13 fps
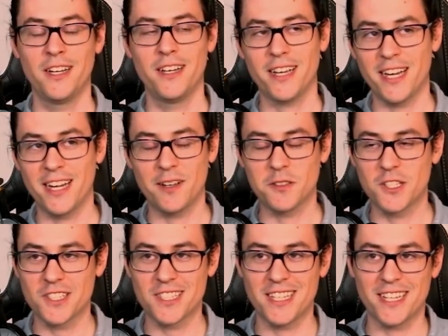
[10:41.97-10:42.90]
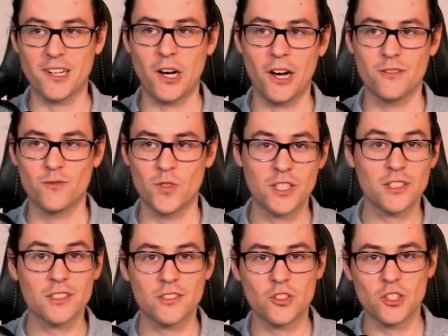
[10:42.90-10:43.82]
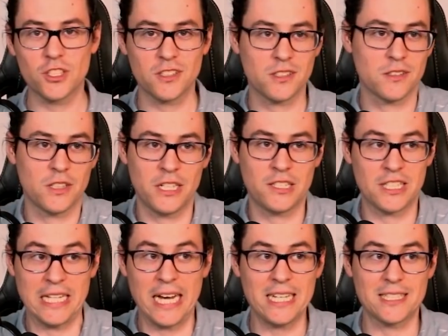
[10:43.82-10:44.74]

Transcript: And I'm just like, this is just, it's nice.